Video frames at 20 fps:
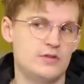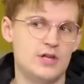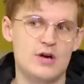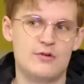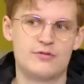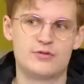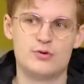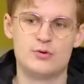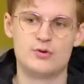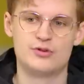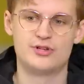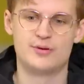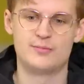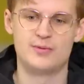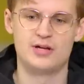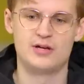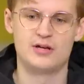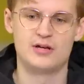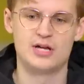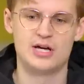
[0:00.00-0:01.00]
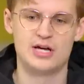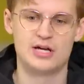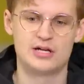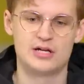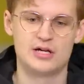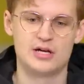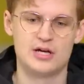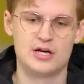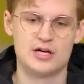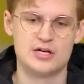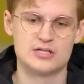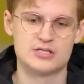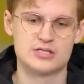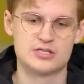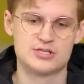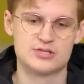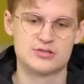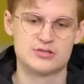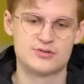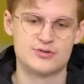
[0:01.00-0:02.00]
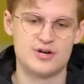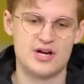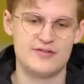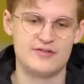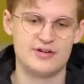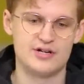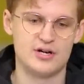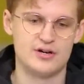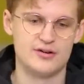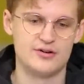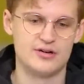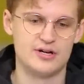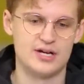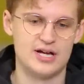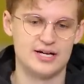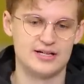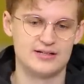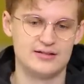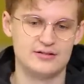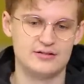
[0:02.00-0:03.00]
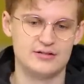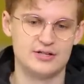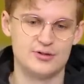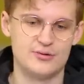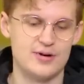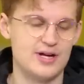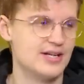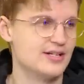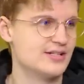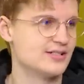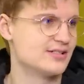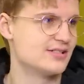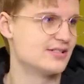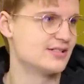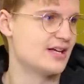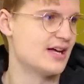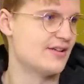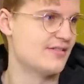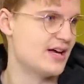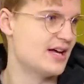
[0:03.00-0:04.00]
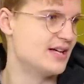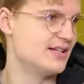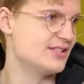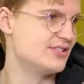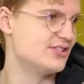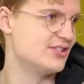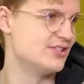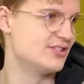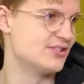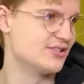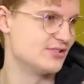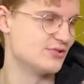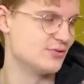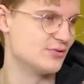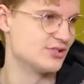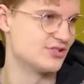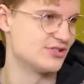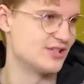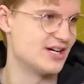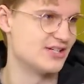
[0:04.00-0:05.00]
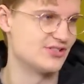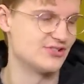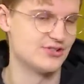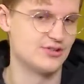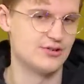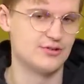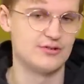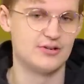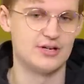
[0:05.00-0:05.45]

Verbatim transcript: Yeah, of course. I mean, like uh, striving under like the greatness I've had this season is always nice, you know.